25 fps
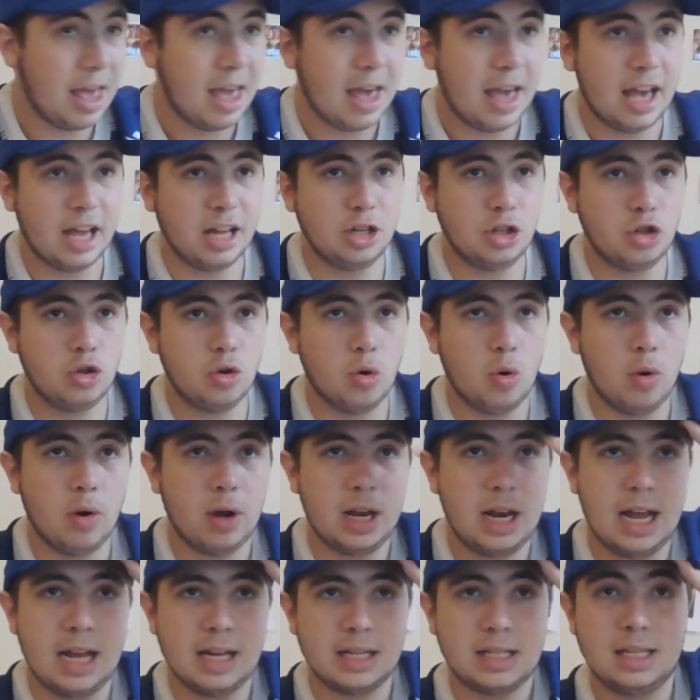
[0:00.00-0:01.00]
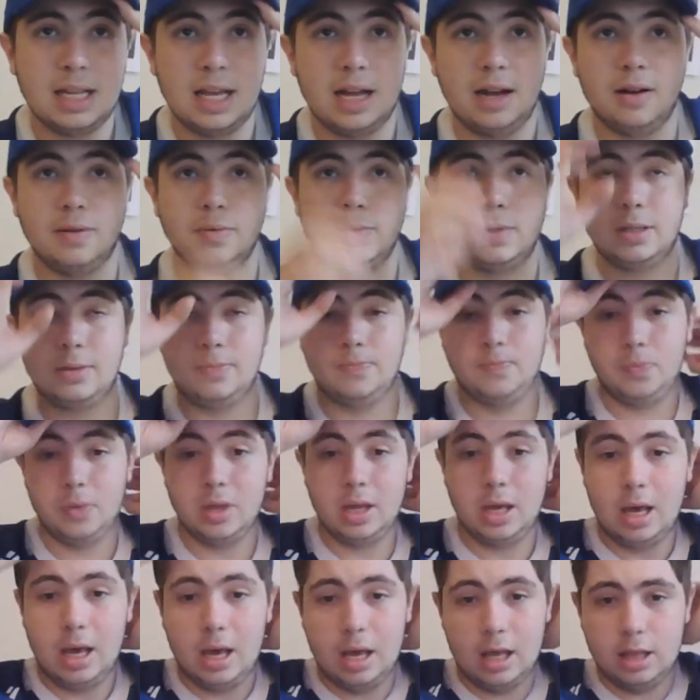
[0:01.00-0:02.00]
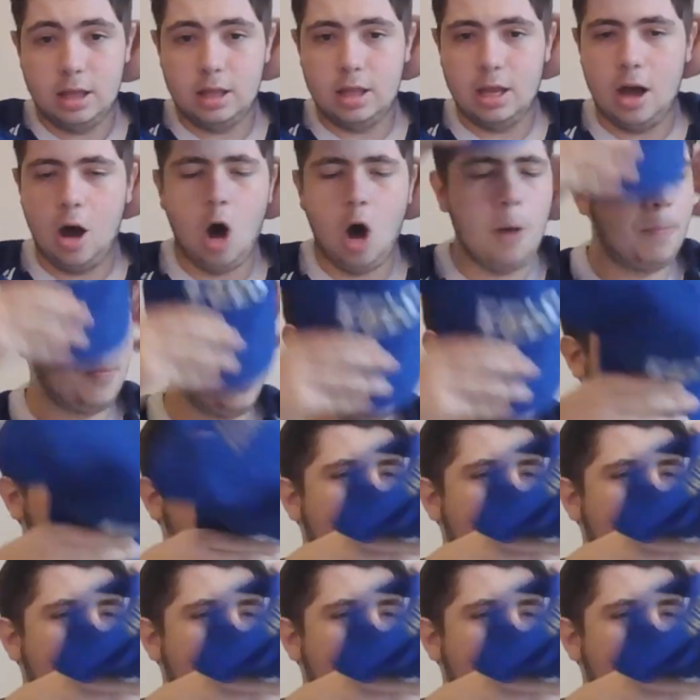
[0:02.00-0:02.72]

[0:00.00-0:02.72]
Enjoying ourselves. Hop on